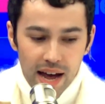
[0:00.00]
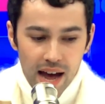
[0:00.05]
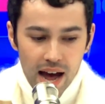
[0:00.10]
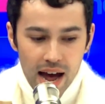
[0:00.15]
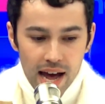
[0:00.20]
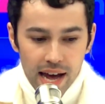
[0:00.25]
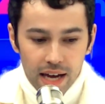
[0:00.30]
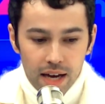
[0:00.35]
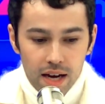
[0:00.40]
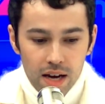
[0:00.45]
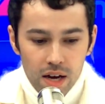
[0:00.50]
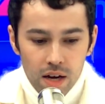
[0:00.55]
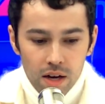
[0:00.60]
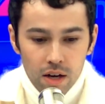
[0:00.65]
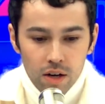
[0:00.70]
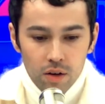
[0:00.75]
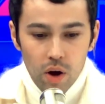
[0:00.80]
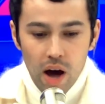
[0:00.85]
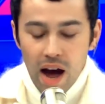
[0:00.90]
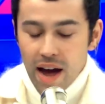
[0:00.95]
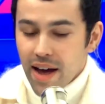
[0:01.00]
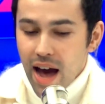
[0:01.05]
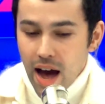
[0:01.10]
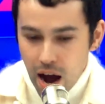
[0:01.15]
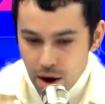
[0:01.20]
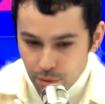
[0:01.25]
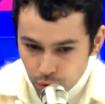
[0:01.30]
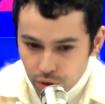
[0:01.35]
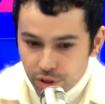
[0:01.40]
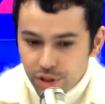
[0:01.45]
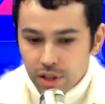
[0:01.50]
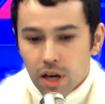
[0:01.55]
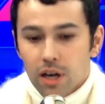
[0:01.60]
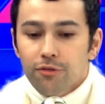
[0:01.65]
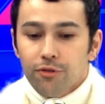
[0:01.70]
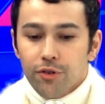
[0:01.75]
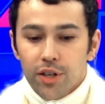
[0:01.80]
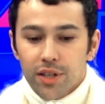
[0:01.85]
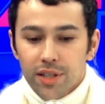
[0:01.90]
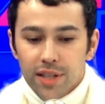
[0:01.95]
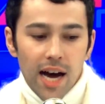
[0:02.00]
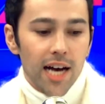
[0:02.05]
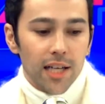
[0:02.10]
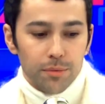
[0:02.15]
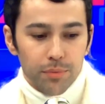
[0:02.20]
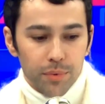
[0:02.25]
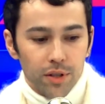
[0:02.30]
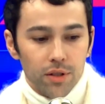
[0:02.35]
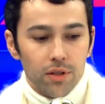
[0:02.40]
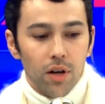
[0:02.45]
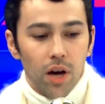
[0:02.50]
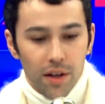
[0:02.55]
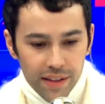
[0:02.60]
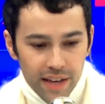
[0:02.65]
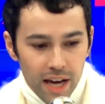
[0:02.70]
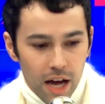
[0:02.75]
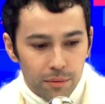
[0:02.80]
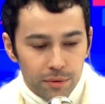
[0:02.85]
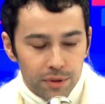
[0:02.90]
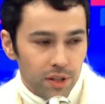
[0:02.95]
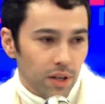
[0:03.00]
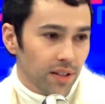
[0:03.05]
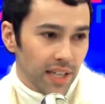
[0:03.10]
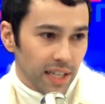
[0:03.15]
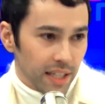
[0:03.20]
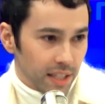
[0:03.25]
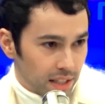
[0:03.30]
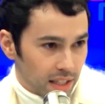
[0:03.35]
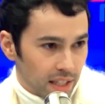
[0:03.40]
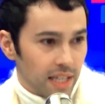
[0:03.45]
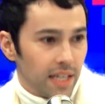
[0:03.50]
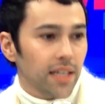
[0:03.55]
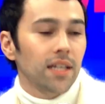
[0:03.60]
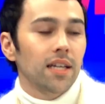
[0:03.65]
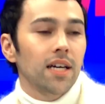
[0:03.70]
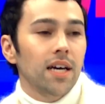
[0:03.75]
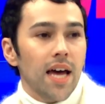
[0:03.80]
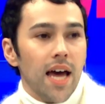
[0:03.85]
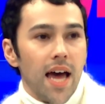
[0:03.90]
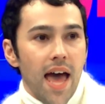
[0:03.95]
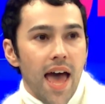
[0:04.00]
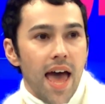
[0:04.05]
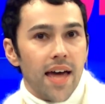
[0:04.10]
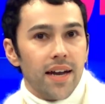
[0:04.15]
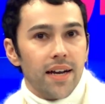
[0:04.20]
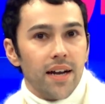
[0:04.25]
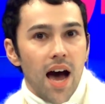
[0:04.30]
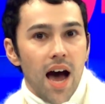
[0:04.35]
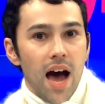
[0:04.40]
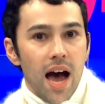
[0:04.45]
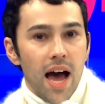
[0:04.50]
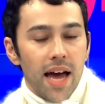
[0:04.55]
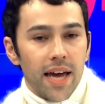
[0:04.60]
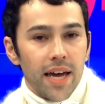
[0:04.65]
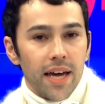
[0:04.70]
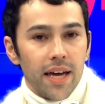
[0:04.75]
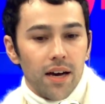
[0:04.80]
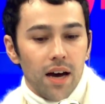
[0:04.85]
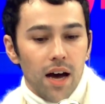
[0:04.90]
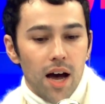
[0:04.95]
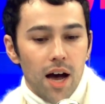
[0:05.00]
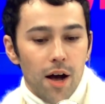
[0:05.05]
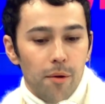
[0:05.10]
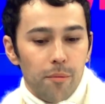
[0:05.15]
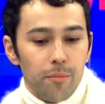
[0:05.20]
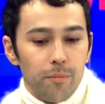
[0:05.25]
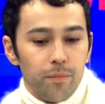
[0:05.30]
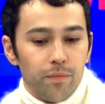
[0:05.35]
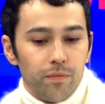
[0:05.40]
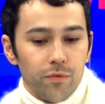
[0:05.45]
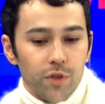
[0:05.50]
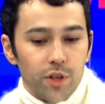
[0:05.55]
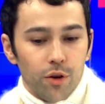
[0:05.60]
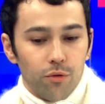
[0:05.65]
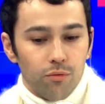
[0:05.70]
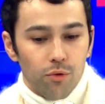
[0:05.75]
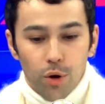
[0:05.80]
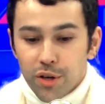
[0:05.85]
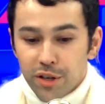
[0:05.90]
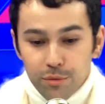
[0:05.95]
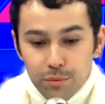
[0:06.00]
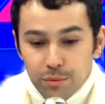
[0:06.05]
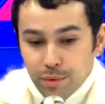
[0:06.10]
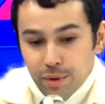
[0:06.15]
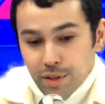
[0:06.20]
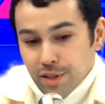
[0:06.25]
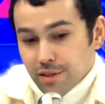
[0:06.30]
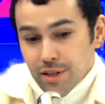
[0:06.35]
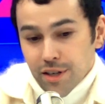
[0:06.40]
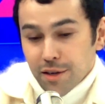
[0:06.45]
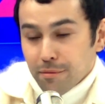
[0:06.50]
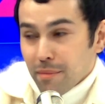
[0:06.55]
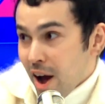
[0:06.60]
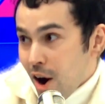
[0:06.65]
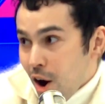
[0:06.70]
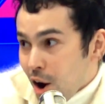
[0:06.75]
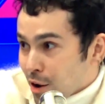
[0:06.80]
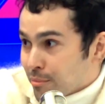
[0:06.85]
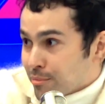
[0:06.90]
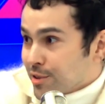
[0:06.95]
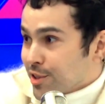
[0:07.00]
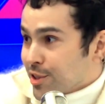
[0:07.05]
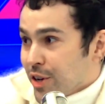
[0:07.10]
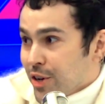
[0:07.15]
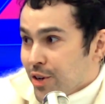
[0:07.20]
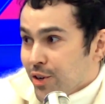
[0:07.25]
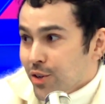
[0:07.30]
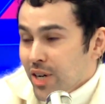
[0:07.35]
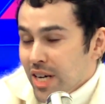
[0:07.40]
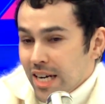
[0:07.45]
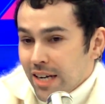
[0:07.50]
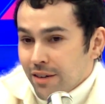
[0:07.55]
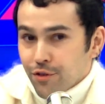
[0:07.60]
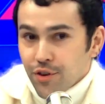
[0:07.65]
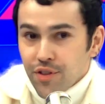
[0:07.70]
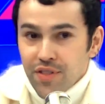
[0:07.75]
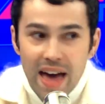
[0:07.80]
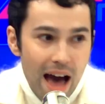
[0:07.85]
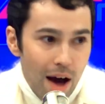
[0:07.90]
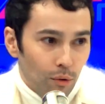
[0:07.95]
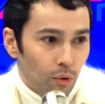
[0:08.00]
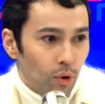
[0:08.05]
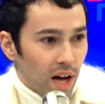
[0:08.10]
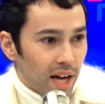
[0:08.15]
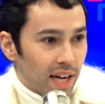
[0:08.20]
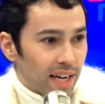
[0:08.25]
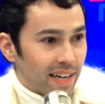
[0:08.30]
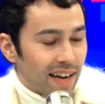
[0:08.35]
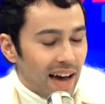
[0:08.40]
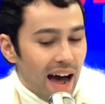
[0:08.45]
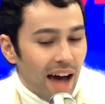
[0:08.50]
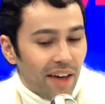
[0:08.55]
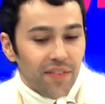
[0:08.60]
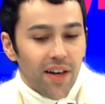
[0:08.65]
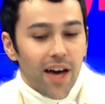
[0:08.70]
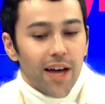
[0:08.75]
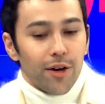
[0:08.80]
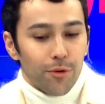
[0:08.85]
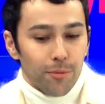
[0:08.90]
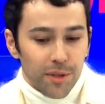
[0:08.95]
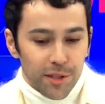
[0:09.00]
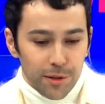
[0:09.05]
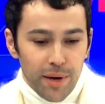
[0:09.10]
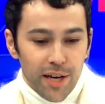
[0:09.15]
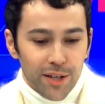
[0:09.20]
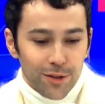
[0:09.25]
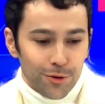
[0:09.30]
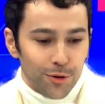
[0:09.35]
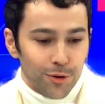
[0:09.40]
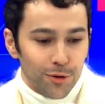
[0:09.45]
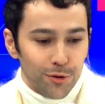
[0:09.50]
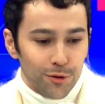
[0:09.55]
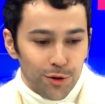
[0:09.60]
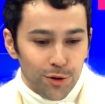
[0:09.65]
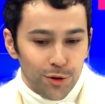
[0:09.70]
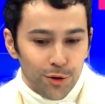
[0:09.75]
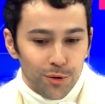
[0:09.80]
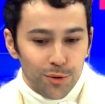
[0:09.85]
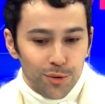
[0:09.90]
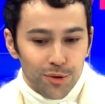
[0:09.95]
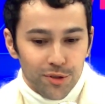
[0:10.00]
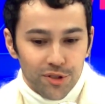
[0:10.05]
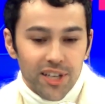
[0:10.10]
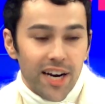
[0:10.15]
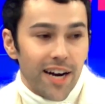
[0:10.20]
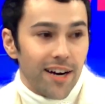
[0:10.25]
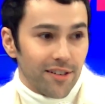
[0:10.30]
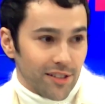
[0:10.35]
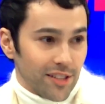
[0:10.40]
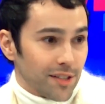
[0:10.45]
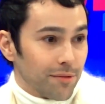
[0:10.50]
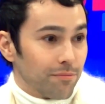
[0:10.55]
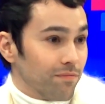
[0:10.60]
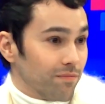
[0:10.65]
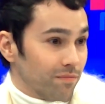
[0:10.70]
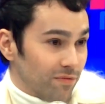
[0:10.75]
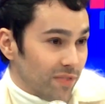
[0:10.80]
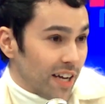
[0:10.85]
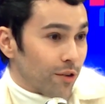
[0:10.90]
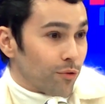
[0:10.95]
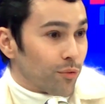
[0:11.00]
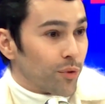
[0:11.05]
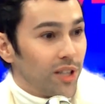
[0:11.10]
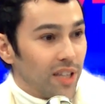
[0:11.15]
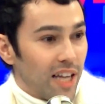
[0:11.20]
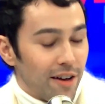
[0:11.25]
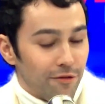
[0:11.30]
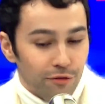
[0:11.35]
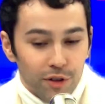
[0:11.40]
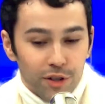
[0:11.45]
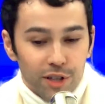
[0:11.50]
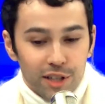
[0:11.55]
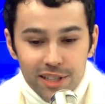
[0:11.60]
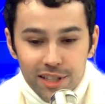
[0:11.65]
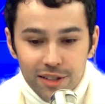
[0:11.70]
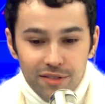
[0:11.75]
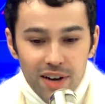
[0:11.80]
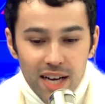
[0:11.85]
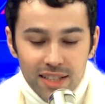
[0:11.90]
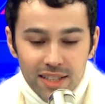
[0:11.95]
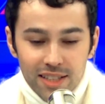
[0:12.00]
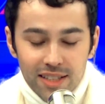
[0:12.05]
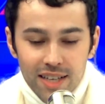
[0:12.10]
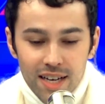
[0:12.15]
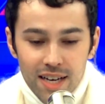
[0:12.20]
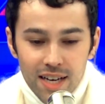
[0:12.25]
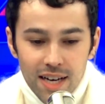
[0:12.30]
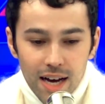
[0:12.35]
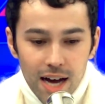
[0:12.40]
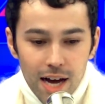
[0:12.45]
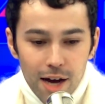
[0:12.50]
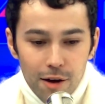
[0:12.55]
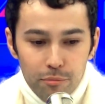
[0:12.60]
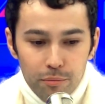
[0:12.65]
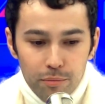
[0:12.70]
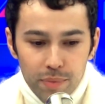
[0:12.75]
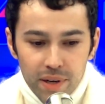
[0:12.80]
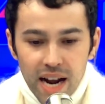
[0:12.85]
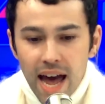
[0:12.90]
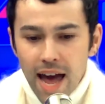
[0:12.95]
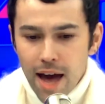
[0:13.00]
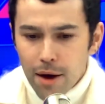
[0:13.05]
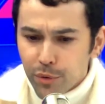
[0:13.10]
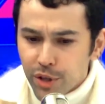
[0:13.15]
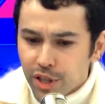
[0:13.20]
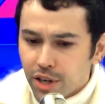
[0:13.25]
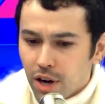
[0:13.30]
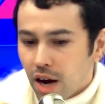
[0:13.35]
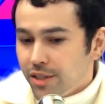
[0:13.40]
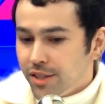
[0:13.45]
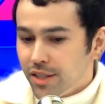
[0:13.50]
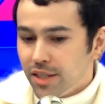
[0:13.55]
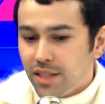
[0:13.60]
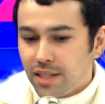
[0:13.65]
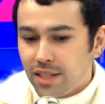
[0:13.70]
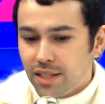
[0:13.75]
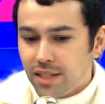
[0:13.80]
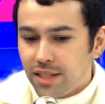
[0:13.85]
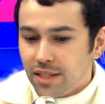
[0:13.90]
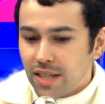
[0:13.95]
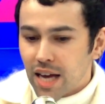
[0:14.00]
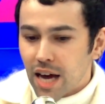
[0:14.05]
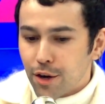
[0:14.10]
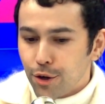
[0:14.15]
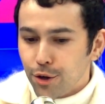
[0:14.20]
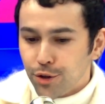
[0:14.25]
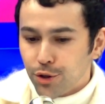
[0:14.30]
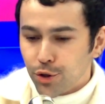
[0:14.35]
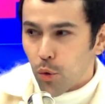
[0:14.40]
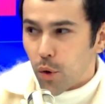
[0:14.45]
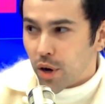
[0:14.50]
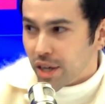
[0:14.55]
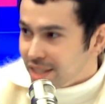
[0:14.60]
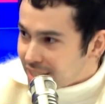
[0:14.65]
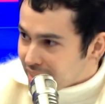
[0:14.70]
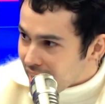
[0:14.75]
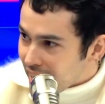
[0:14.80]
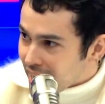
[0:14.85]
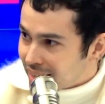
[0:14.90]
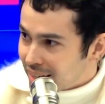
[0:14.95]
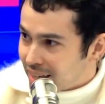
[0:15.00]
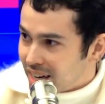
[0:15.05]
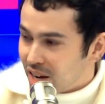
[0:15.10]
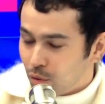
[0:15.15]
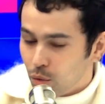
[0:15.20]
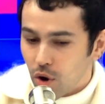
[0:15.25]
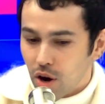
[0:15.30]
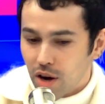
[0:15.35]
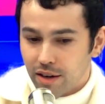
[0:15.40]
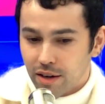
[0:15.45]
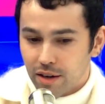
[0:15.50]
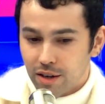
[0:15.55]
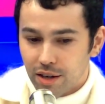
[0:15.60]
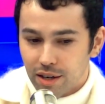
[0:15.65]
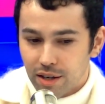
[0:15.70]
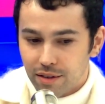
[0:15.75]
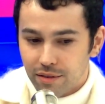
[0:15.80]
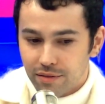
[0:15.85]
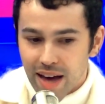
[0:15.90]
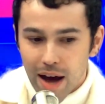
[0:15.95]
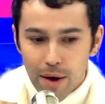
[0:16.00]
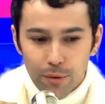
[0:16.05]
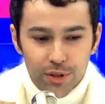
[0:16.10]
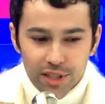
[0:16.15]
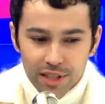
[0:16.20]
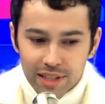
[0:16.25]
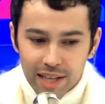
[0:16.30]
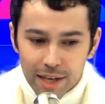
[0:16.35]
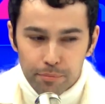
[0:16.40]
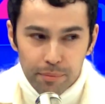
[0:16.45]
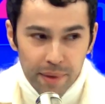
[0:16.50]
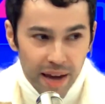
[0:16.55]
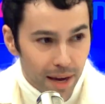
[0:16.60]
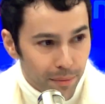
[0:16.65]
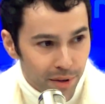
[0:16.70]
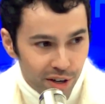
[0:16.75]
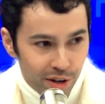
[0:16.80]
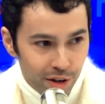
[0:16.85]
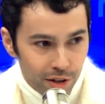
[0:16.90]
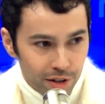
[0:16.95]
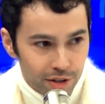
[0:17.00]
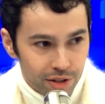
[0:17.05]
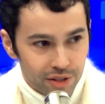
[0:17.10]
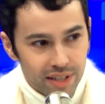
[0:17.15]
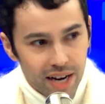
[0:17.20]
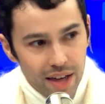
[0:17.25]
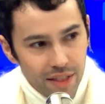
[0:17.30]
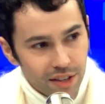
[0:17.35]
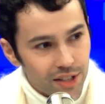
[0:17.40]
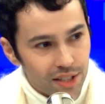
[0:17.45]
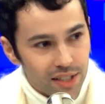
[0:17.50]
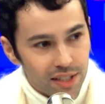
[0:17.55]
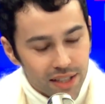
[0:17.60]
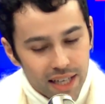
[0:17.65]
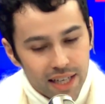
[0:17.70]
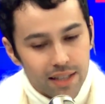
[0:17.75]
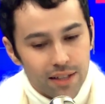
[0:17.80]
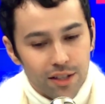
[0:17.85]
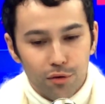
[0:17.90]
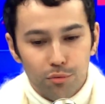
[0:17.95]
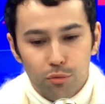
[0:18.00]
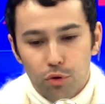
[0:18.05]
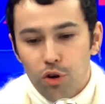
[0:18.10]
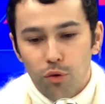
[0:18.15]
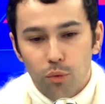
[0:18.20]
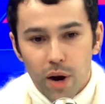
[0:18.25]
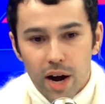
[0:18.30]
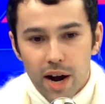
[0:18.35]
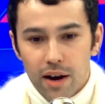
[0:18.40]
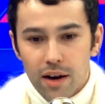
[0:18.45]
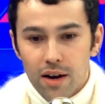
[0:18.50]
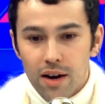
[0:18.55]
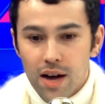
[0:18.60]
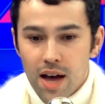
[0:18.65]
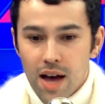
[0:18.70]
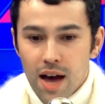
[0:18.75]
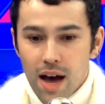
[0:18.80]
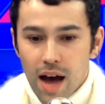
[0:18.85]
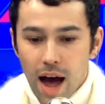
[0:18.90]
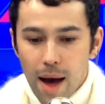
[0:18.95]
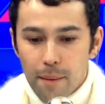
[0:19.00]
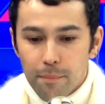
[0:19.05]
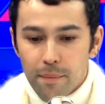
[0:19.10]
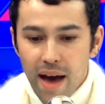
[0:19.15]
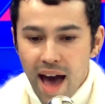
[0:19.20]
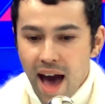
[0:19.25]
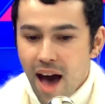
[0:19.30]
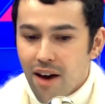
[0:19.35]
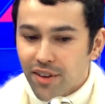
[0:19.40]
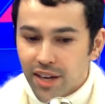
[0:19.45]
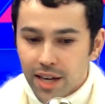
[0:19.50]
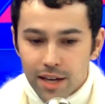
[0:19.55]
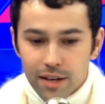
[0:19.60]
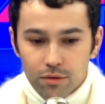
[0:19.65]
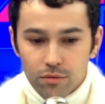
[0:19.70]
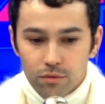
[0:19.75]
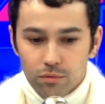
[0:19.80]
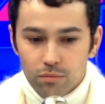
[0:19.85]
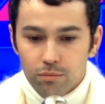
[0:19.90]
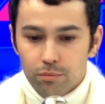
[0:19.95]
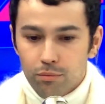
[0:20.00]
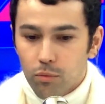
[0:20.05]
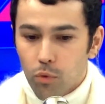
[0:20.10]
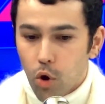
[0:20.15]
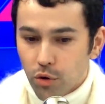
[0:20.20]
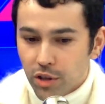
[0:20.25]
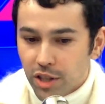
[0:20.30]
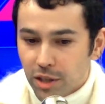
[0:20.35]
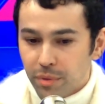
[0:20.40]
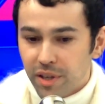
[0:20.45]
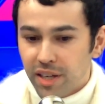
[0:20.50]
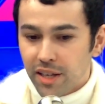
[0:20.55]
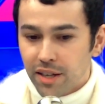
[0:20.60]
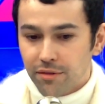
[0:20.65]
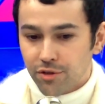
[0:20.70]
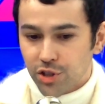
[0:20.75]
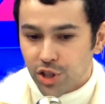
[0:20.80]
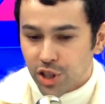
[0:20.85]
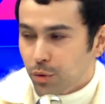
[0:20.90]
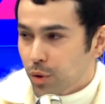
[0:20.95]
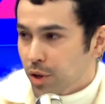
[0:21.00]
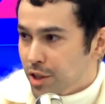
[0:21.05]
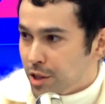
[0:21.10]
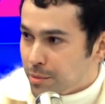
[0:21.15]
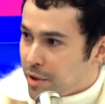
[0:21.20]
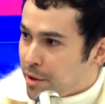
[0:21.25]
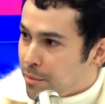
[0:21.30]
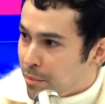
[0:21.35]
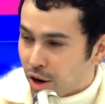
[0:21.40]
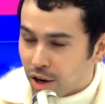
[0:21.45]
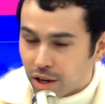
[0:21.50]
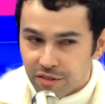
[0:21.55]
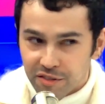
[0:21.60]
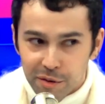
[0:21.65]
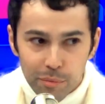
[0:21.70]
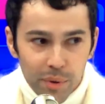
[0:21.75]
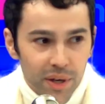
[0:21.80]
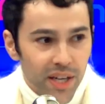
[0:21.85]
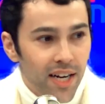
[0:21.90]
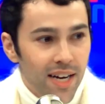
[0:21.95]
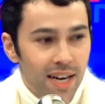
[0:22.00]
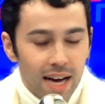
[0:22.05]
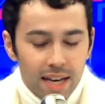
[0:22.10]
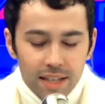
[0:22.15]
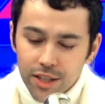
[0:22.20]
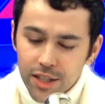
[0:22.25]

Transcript: I I, I wrote a song for her in the hospital on the album. It's called Edie Celine, and I um, you know wrote it with her in my arms. So for that one, I thought it would be special to share some like real life footage of us. Um, but I am really cautious because it's not her choice yet, and I want her. That was just like baby her. So now yeah. that she's getting a little more aware, I'm having it only be if she wants to be a part of it. But yeah.